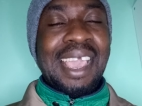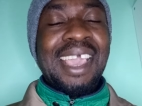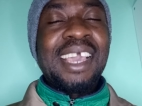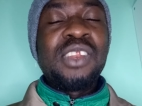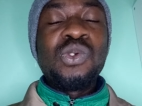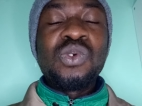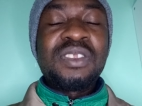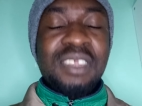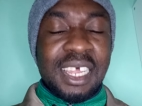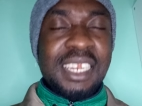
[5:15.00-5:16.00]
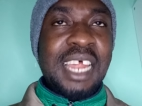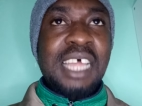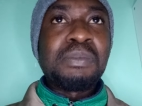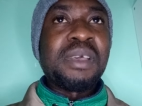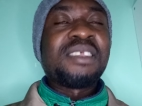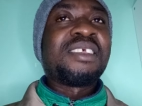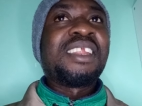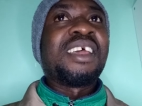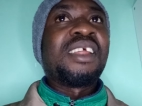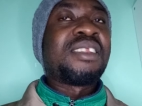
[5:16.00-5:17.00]
and you send that person
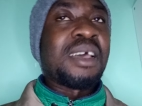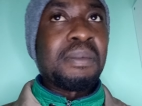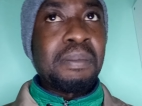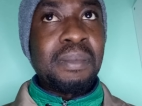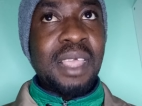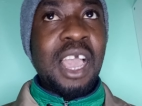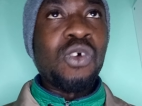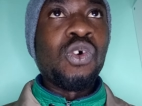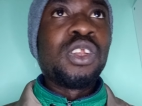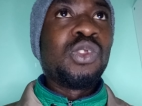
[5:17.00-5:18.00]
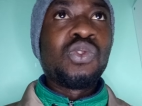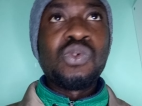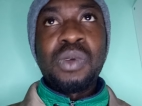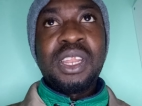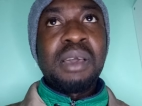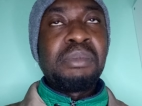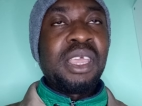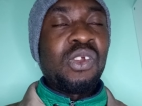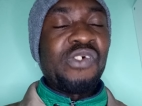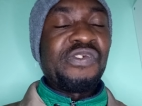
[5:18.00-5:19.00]
a letter according to whether
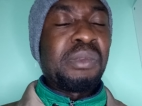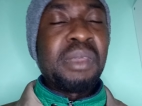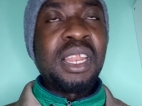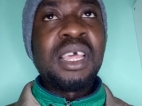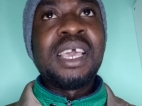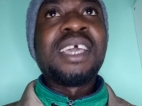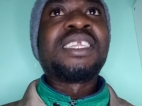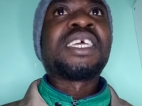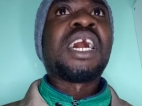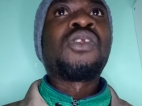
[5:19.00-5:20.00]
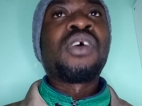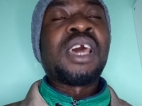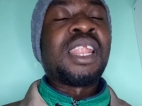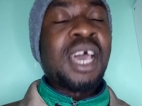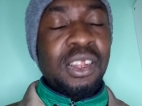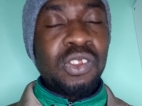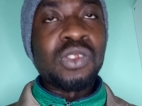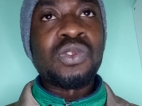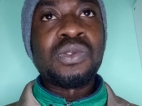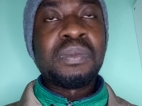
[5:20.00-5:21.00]
male or female, a child or an
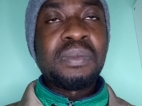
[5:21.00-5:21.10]
adult.